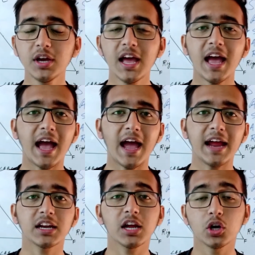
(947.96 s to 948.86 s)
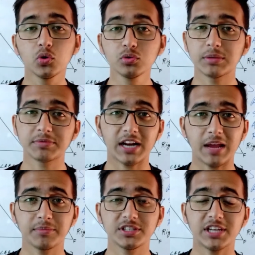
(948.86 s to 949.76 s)
and do subscribe the
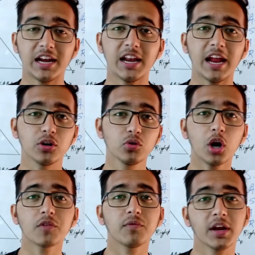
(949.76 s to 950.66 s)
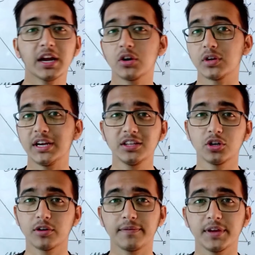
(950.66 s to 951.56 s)
channel, and do not forget to hit the
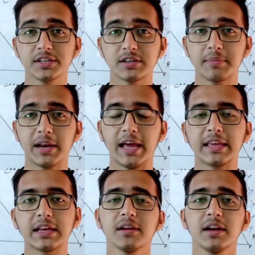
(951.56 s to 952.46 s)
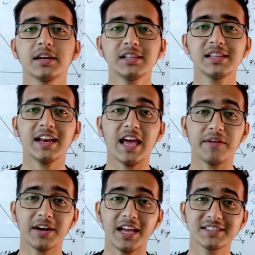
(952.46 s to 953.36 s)
notification bell icon. Till then, have a
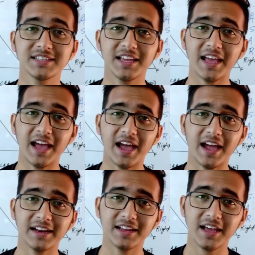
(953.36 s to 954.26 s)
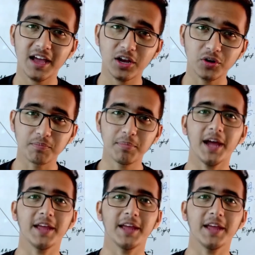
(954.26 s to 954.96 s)
nice day and goodbye.